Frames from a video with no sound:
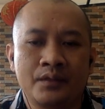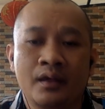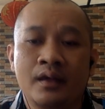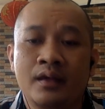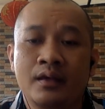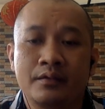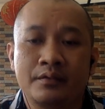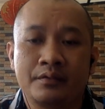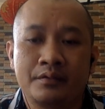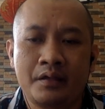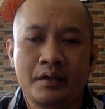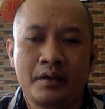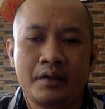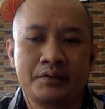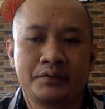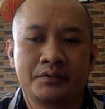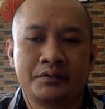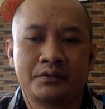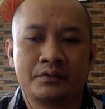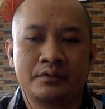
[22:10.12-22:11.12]

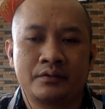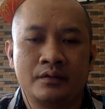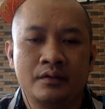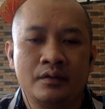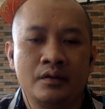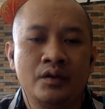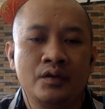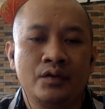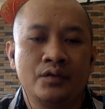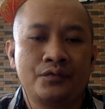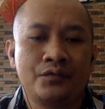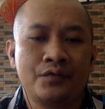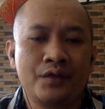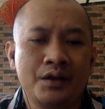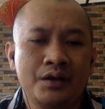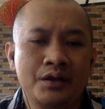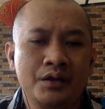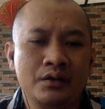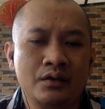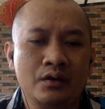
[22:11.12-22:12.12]
Thus,
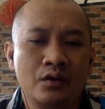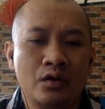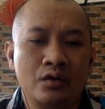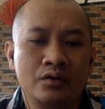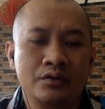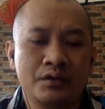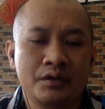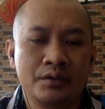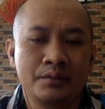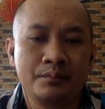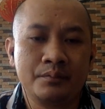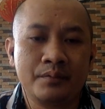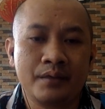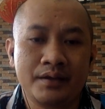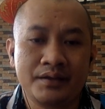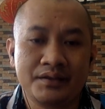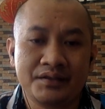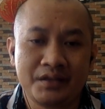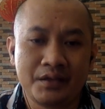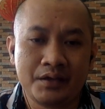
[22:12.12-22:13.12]
funding long-term
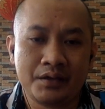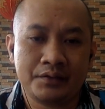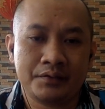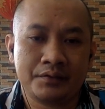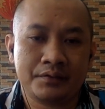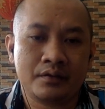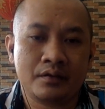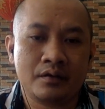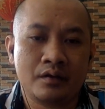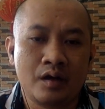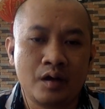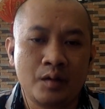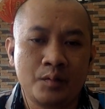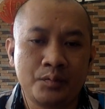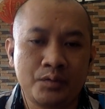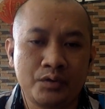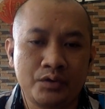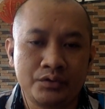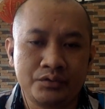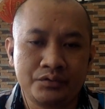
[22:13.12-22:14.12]
assets
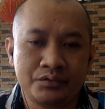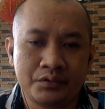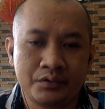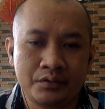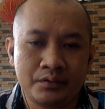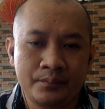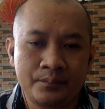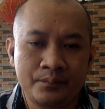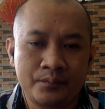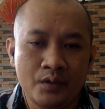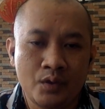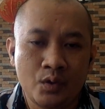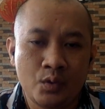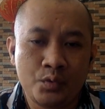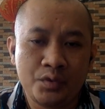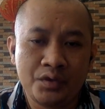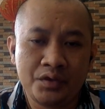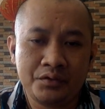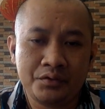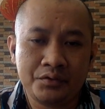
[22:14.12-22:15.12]
coupled
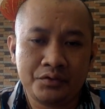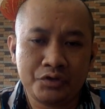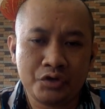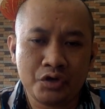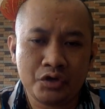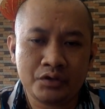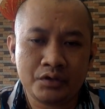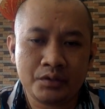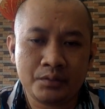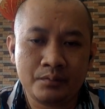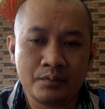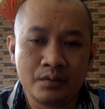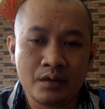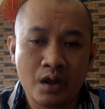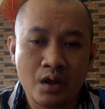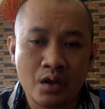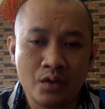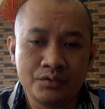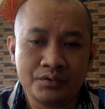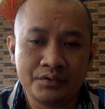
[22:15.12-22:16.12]
with short-term
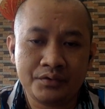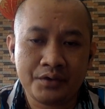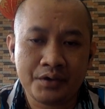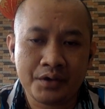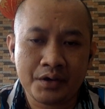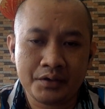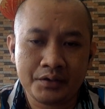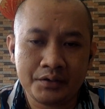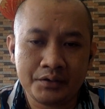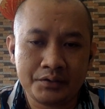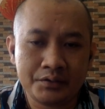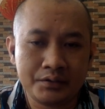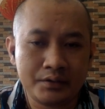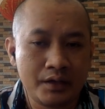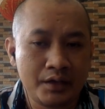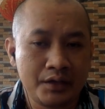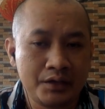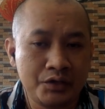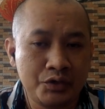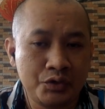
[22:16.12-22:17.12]
loan carries
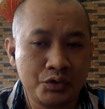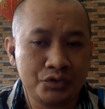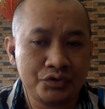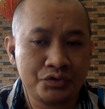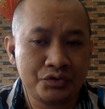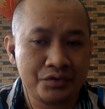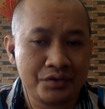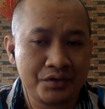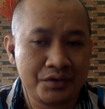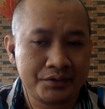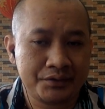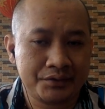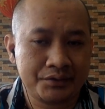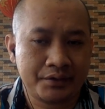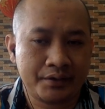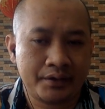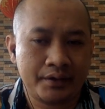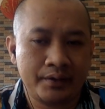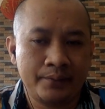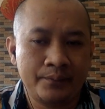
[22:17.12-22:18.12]
a huge risk
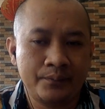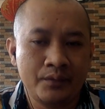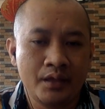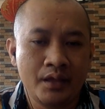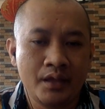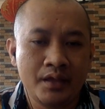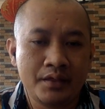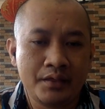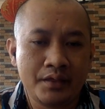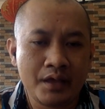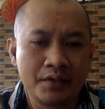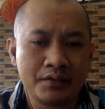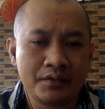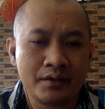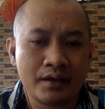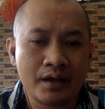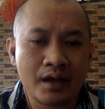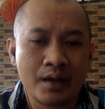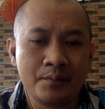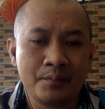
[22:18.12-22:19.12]
that the
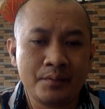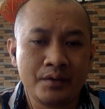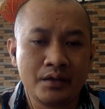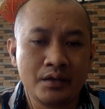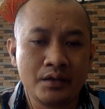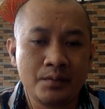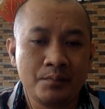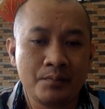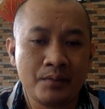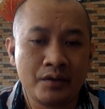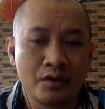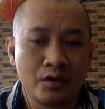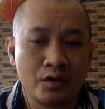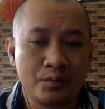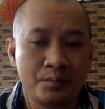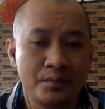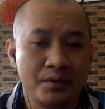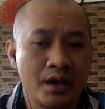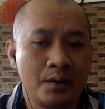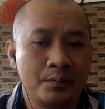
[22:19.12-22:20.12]
company may not
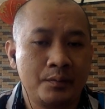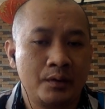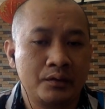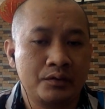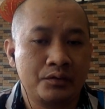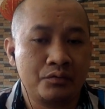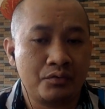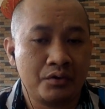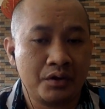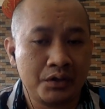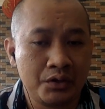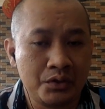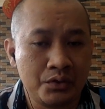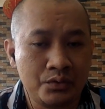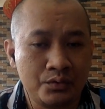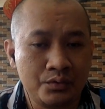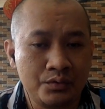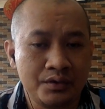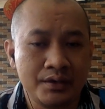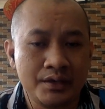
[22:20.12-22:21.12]
be able to
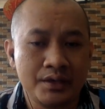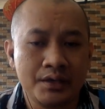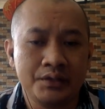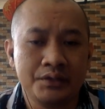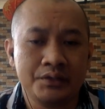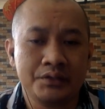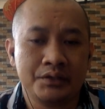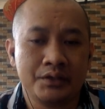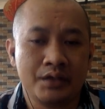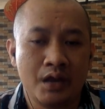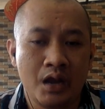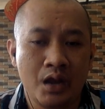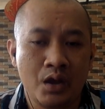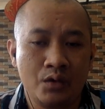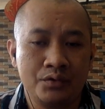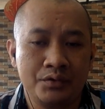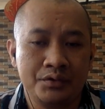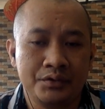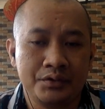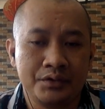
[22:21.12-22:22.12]
renew its
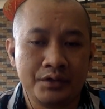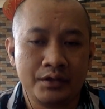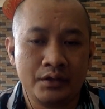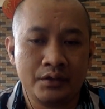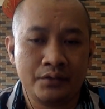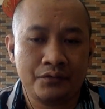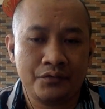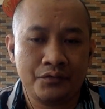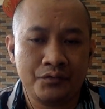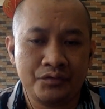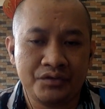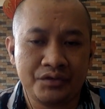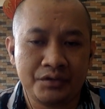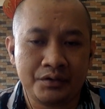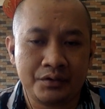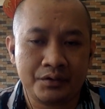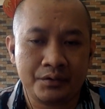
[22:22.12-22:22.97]
loans in the future.